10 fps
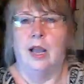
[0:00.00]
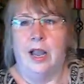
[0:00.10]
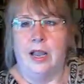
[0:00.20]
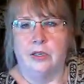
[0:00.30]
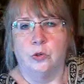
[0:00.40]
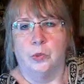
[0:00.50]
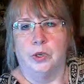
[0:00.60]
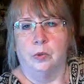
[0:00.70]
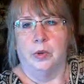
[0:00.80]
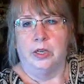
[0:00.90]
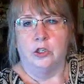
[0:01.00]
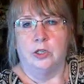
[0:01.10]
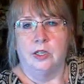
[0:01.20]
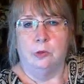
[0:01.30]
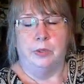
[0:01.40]
I had to rearrange a
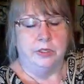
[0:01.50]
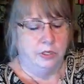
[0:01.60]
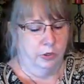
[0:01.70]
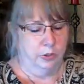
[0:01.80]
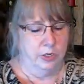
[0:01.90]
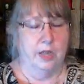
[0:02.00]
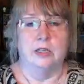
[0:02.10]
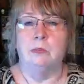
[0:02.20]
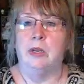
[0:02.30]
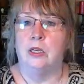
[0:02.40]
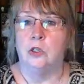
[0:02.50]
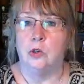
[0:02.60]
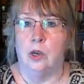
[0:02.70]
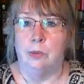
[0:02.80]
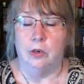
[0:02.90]
little bit, so there's not as many
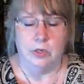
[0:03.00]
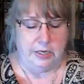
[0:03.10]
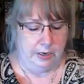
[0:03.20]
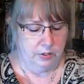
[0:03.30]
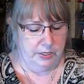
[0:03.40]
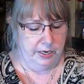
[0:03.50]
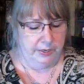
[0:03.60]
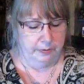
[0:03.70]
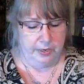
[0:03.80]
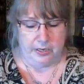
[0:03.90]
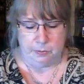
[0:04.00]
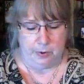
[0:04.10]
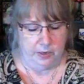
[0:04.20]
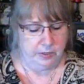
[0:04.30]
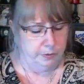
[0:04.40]
strawberries out today as
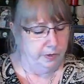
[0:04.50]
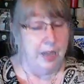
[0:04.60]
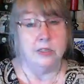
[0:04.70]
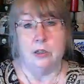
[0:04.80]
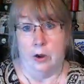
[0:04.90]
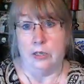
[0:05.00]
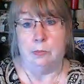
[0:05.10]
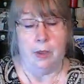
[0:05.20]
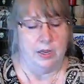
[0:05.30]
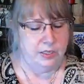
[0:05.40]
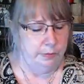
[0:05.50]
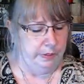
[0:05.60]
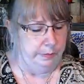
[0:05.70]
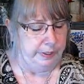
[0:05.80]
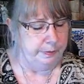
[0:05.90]
possible as there has
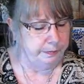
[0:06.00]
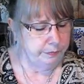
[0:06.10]
possibly been.